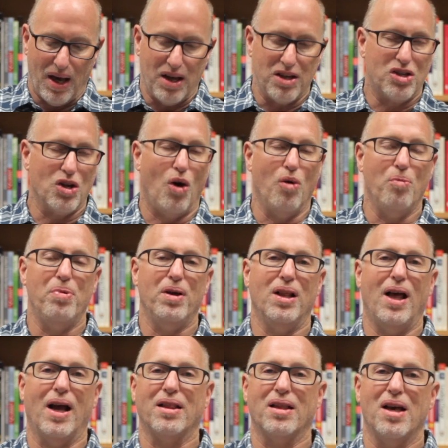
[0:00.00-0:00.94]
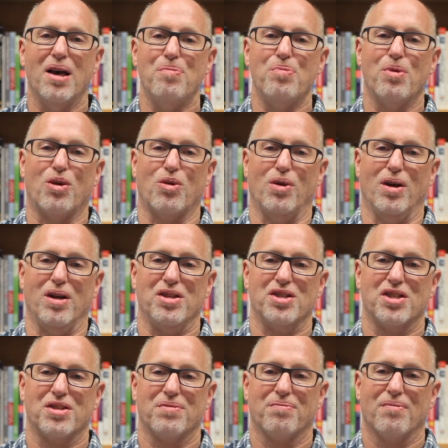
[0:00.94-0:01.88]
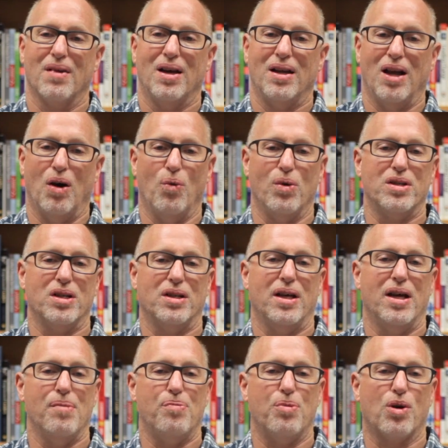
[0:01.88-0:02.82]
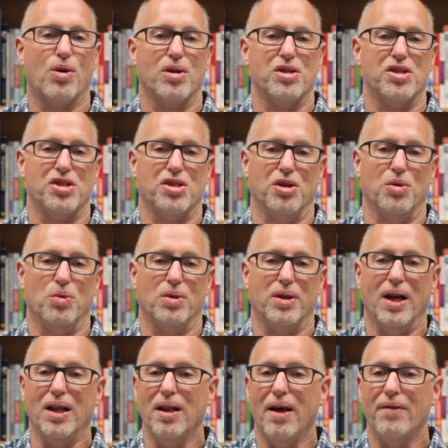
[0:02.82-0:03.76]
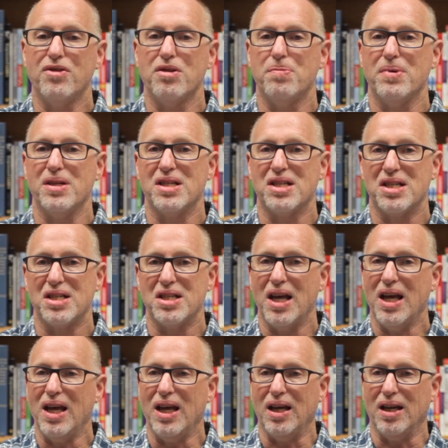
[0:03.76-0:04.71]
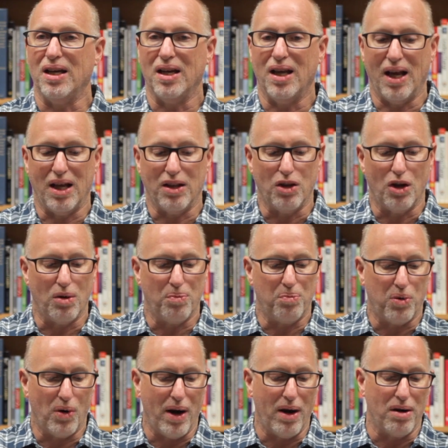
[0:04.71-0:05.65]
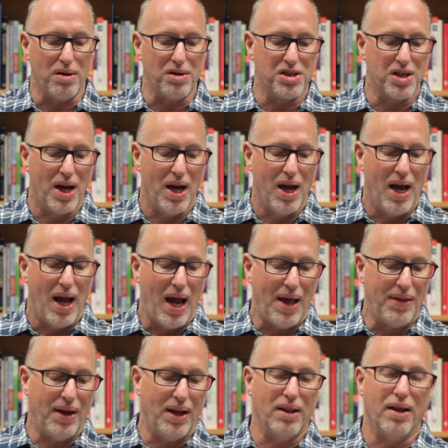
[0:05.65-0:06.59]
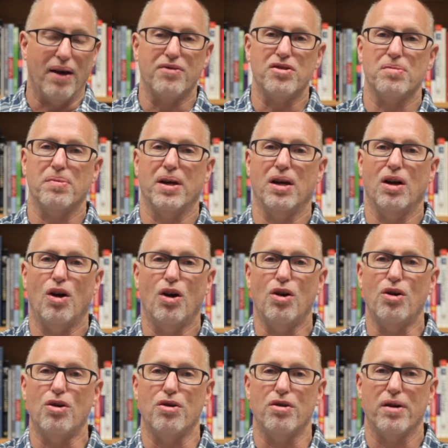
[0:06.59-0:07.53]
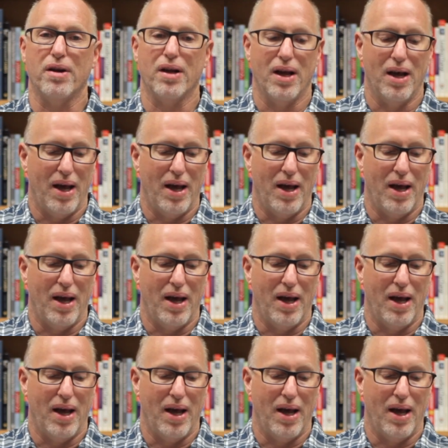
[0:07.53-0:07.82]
Don't be like the hypocrites. Now, what do the hypocrites do? Well, they love to be seen in their prayers and they love to be heard.